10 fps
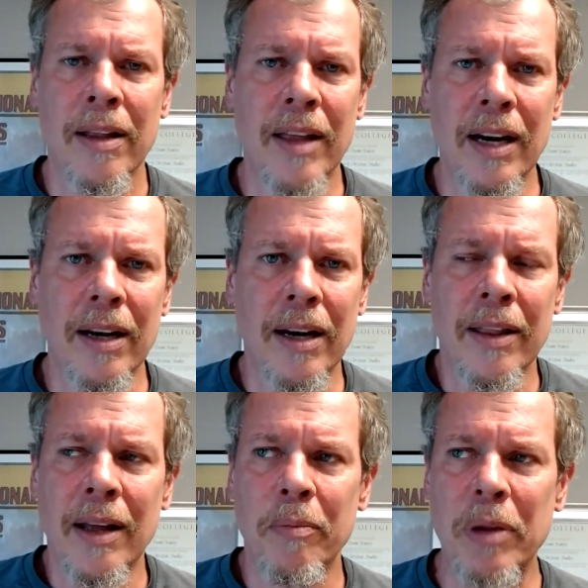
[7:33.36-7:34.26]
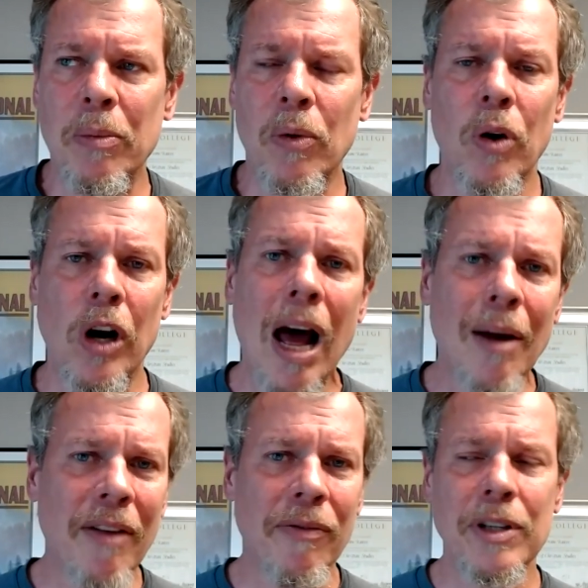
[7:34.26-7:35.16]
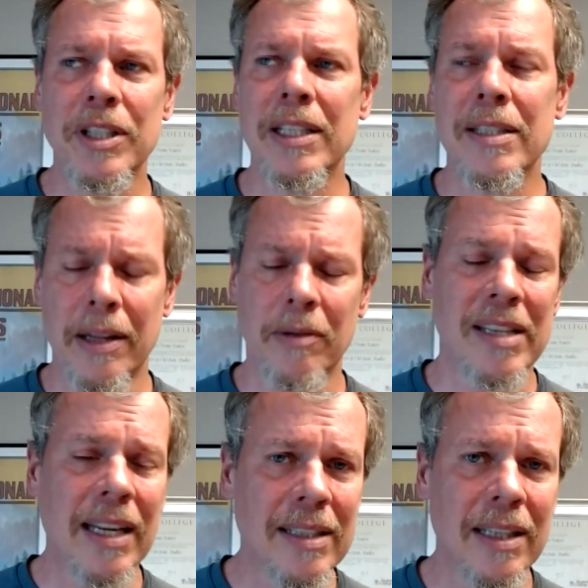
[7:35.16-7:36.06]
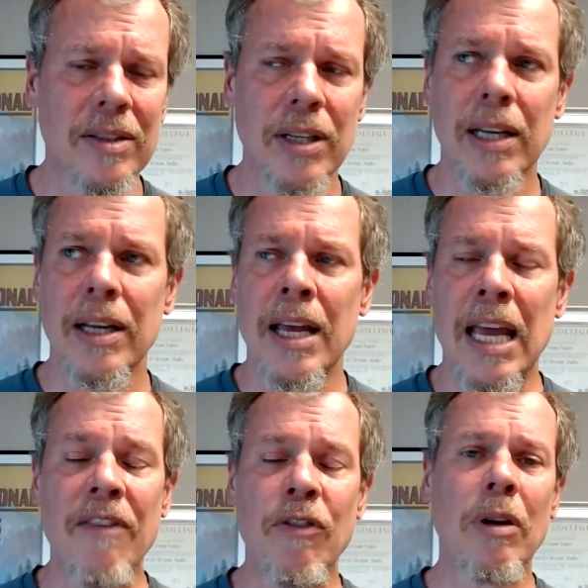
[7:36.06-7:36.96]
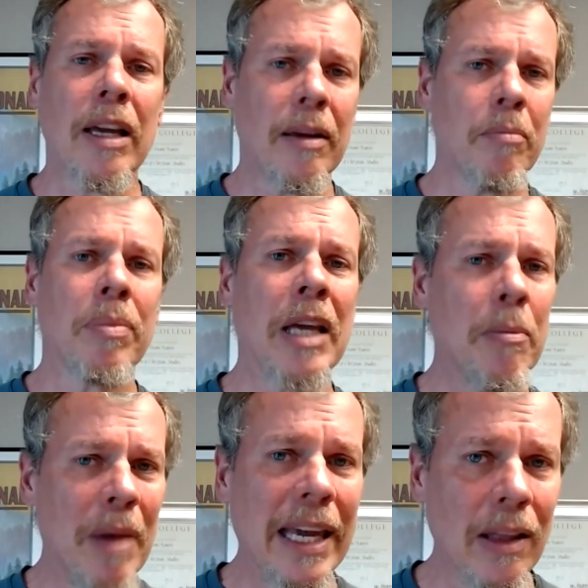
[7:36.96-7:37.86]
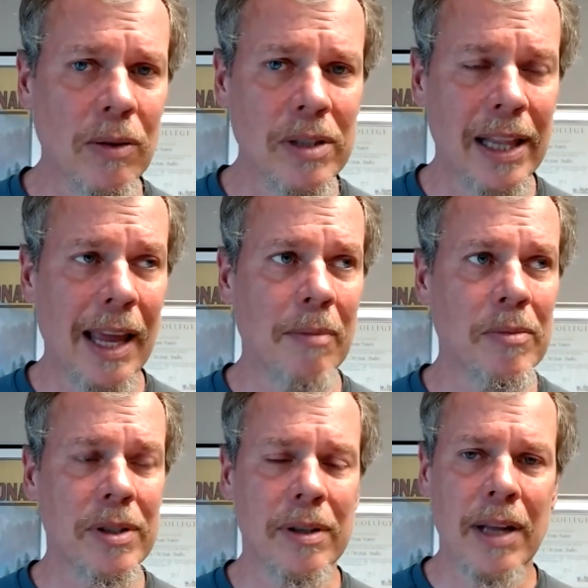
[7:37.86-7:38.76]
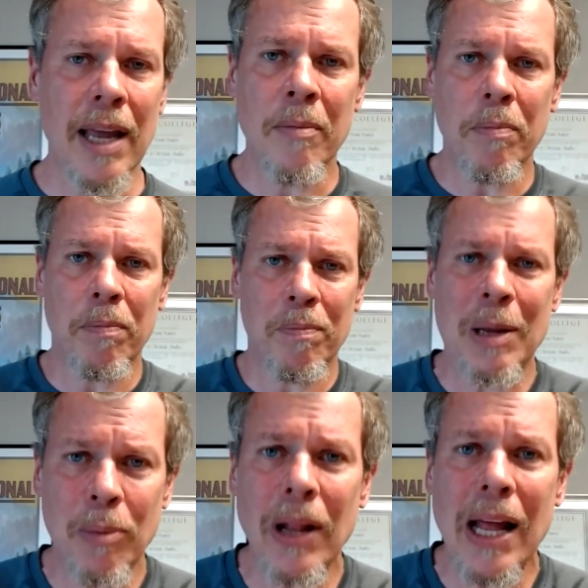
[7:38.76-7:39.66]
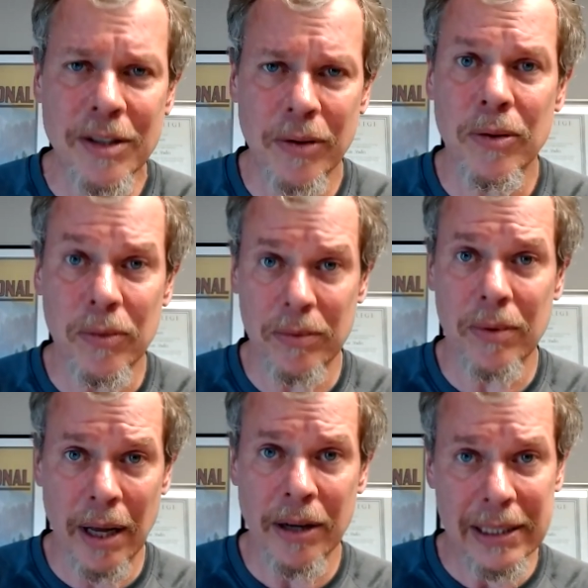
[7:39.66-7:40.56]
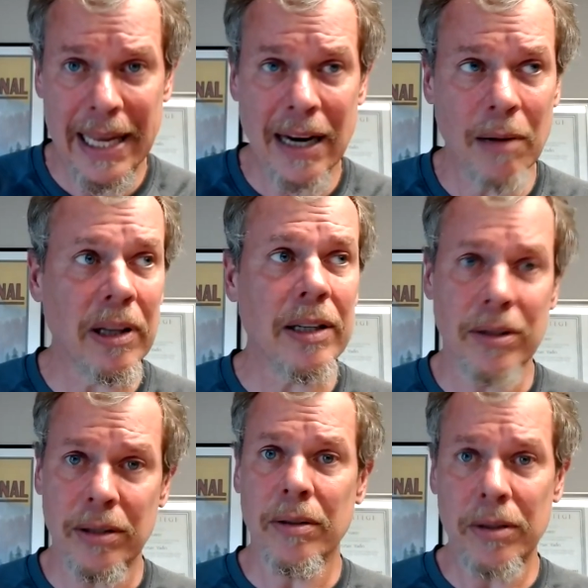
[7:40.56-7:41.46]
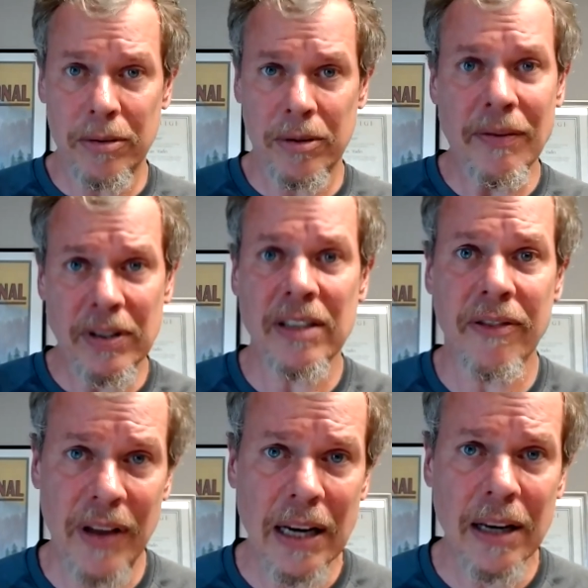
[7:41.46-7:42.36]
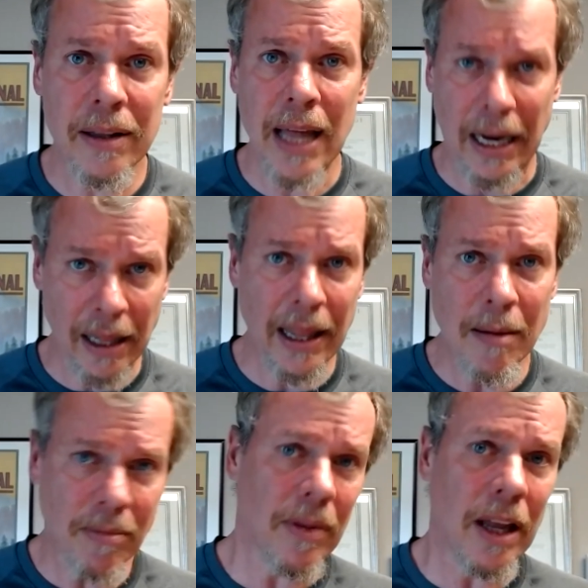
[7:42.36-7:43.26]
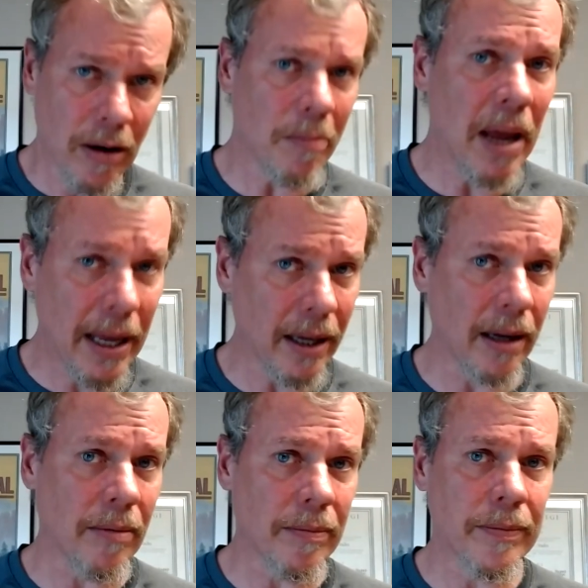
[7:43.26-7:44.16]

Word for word: than than people who are not refugees than citizens if you keep making those claims and people ask you understandably you have to defend that claim that you're making